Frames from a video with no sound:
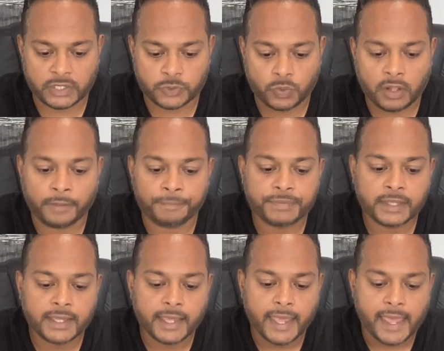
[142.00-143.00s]
as well.
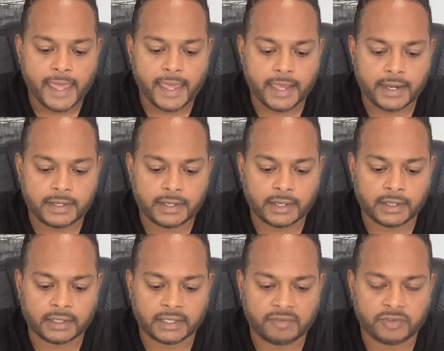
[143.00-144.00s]
And uh,
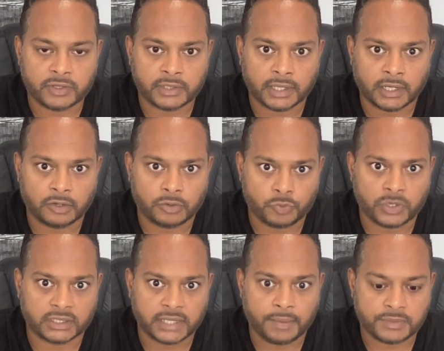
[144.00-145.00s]
it'll give you a uh, real
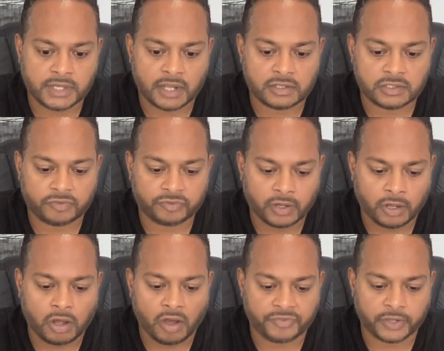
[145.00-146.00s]
time status of,
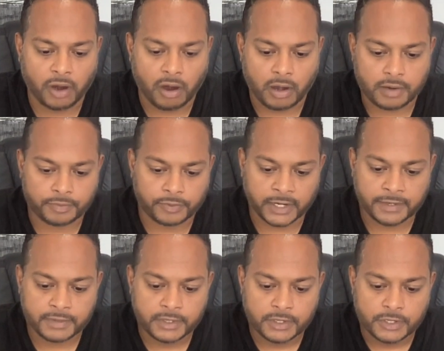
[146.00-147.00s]
of the car, right?
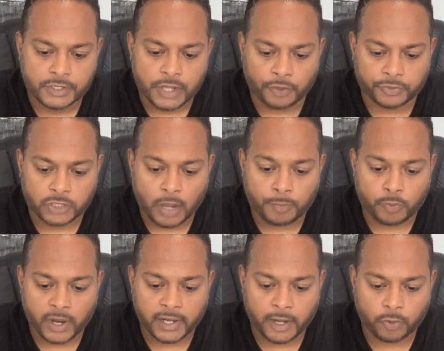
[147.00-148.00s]
on the top
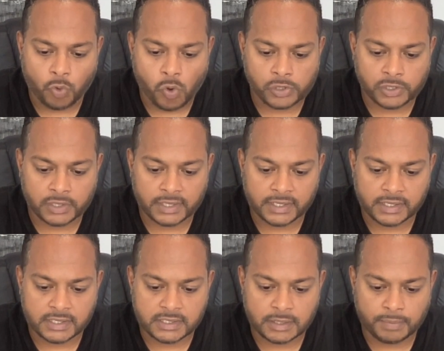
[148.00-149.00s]
right hand corner
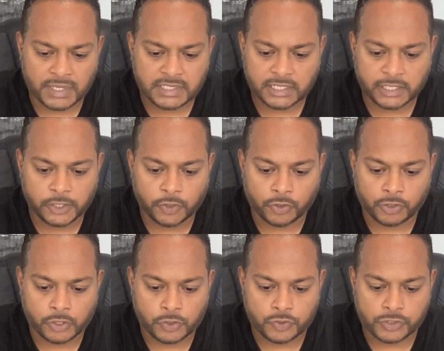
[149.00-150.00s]
is uh, basically your
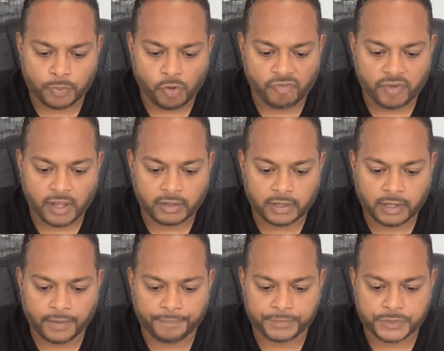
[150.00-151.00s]
user profile.
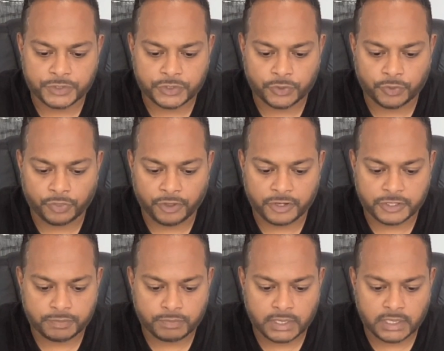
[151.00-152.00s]
Um, so
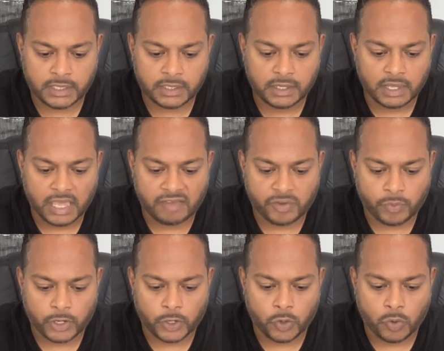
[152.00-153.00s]
there's me, if I
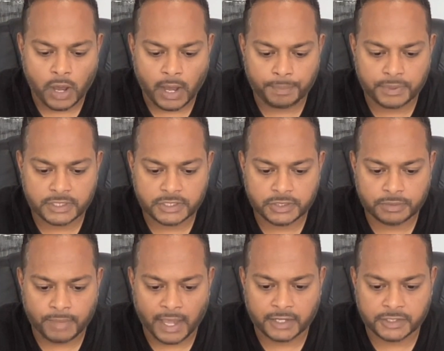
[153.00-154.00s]
wanna go up to,
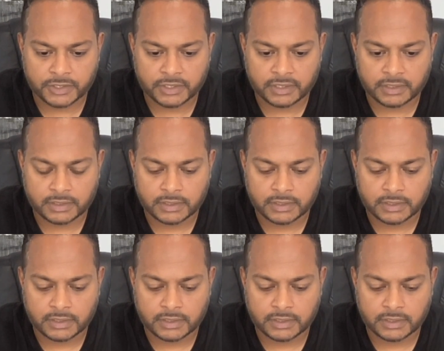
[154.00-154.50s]
back to the